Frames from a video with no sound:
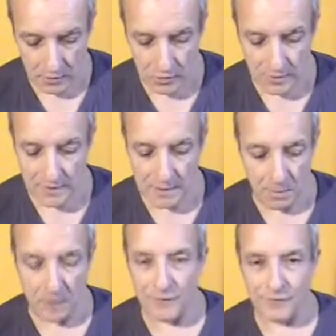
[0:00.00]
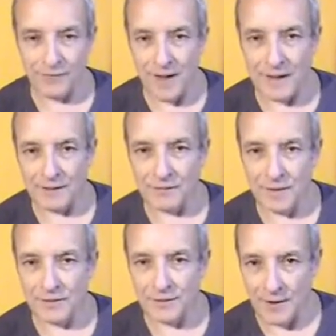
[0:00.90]
So this is about the 5
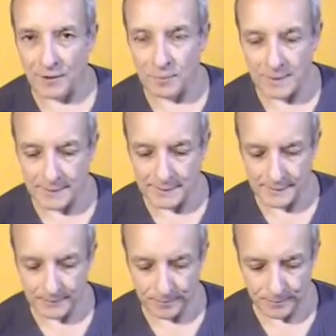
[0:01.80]
Dharmas.